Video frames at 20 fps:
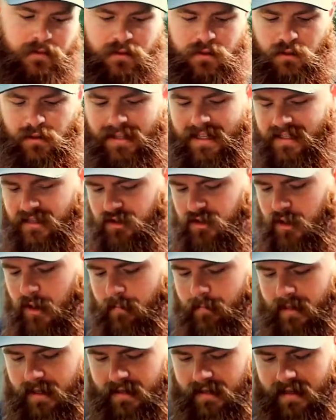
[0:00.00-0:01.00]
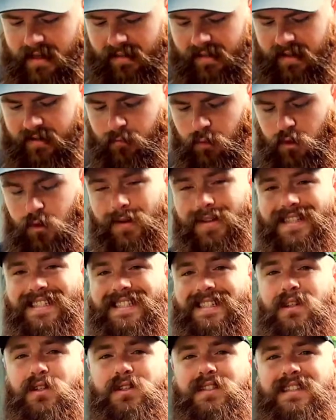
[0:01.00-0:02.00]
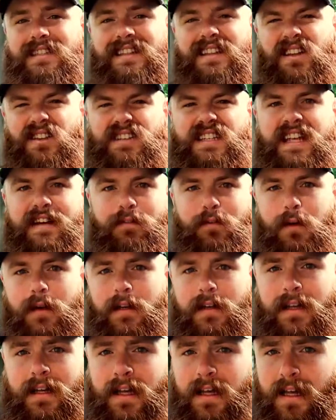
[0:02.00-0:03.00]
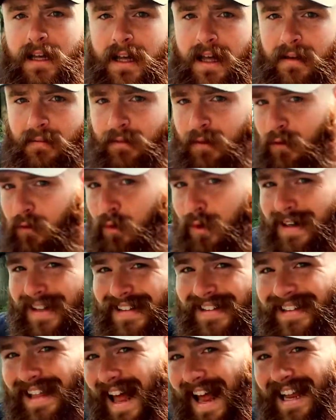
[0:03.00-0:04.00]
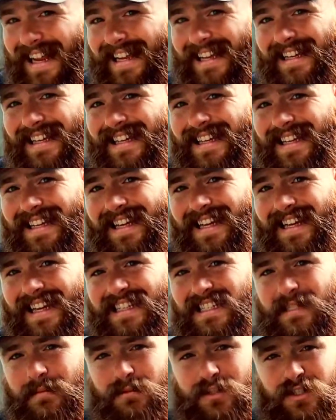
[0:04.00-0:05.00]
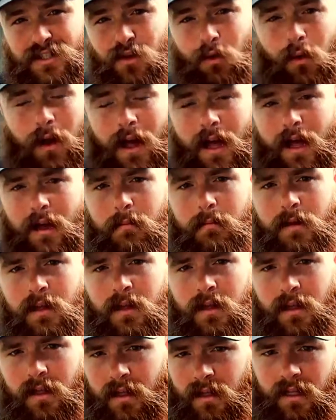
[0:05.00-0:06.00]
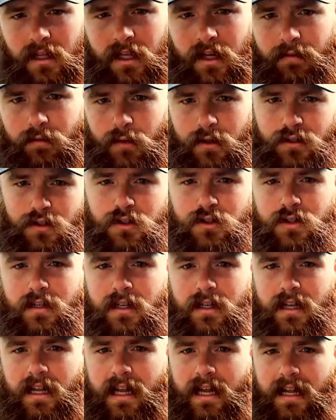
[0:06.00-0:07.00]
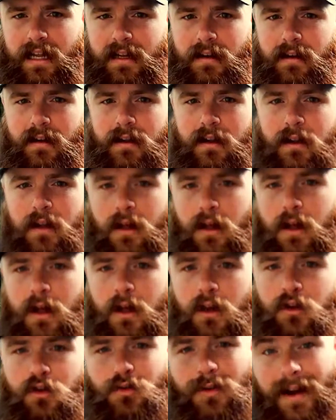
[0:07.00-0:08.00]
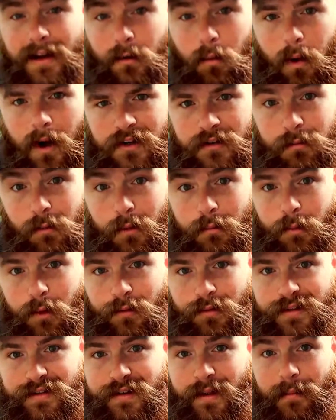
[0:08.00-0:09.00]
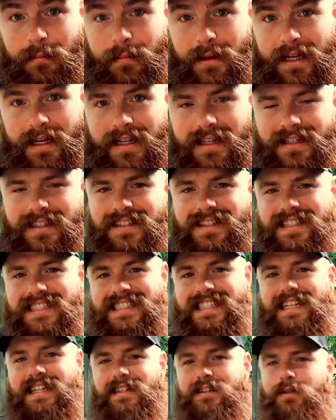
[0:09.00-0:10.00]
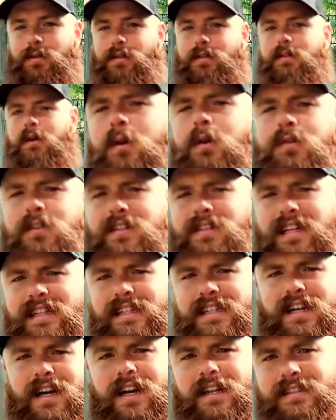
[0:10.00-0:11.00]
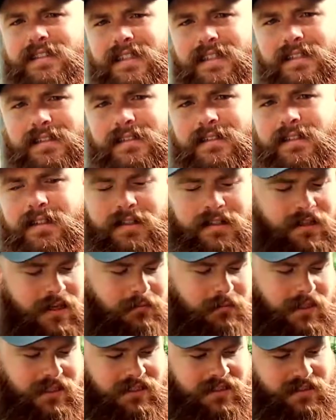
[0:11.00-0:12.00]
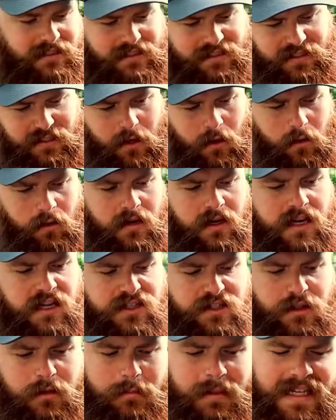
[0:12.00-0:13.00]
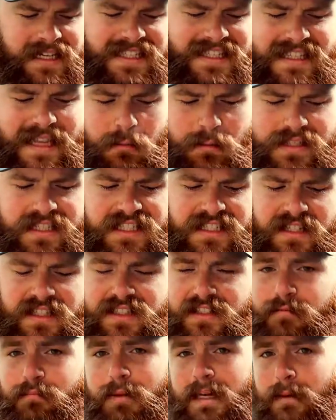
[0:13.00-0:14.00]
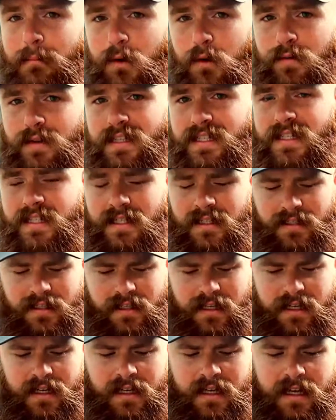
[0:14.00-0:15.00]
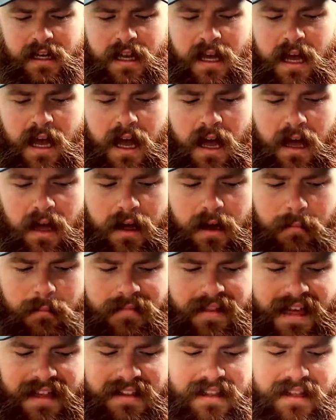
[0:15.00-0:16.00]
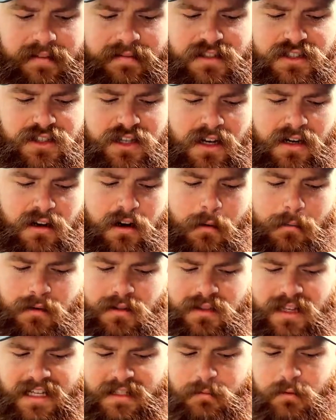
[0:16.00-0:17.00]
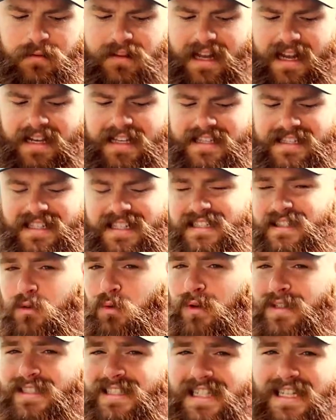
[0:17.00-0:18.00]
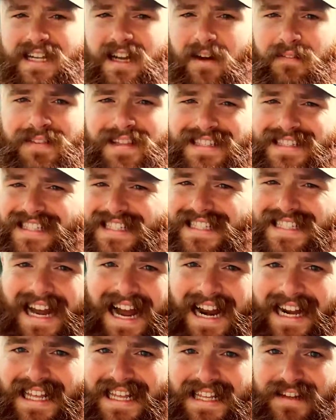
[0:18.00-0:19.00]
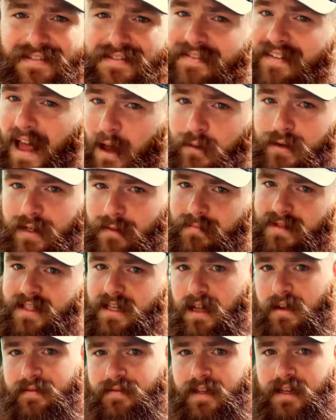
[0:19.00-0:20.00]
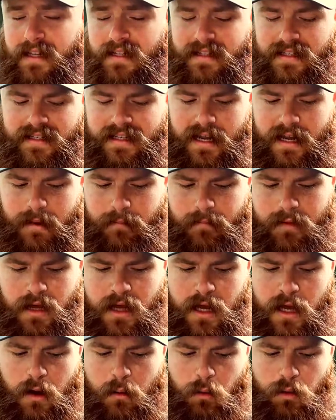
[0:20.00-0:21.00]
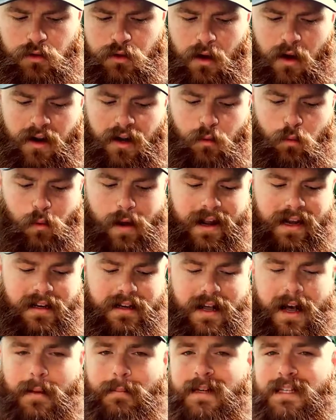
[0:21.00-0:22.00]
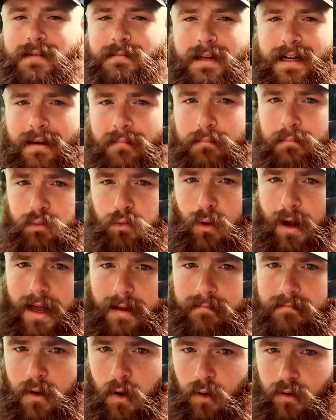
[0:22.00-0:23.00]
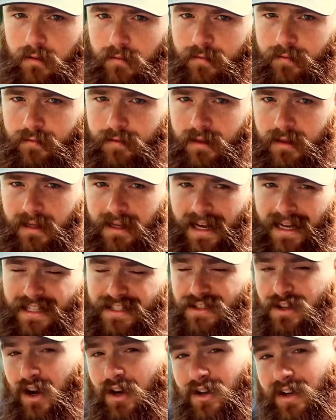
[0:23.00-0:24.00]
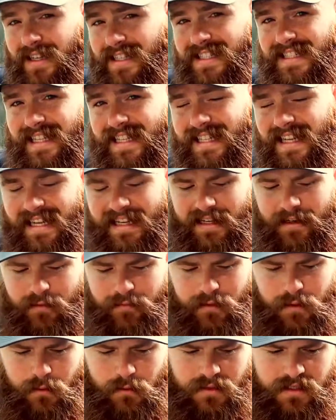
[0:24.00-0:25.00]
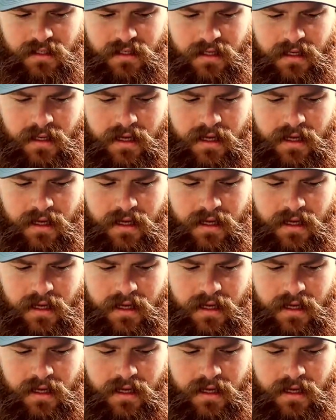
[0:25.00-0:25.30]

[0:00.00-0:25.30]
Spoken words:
So let's jump into They Live. We're doing this a little different. Feel free to like, subscribe if you're interested in trying to watch more movies than me. Let's get into it. know if you just like the content. God bless. Let's go. So the piece de resistance of B-movies. They Live is John Carpenter's last movie in the 80s, and it's a critique of the society he found himself in at the time. We're talking Raeganomics being a prime motive. He's gone on and said that in interviews.